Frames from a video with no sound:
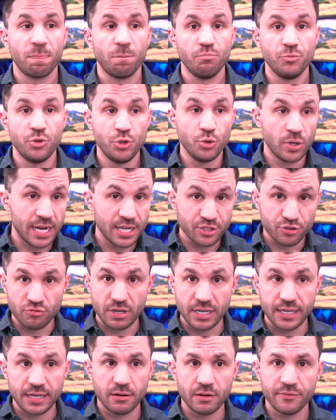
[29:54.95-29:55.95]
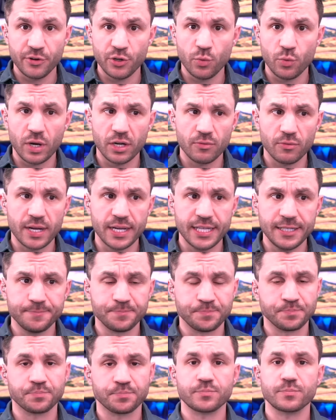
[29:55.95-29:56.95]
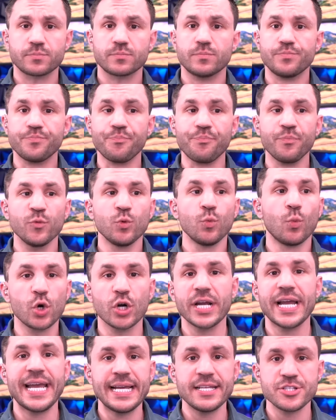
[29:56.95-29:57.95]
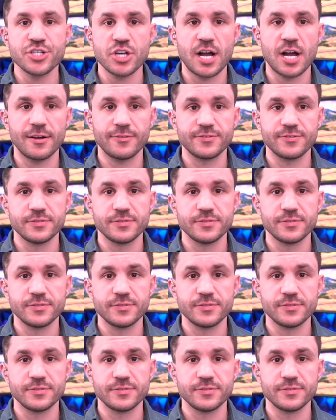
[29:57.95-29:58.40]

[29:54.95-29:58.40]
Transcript: You guys run it however you want to run it. We're hands off.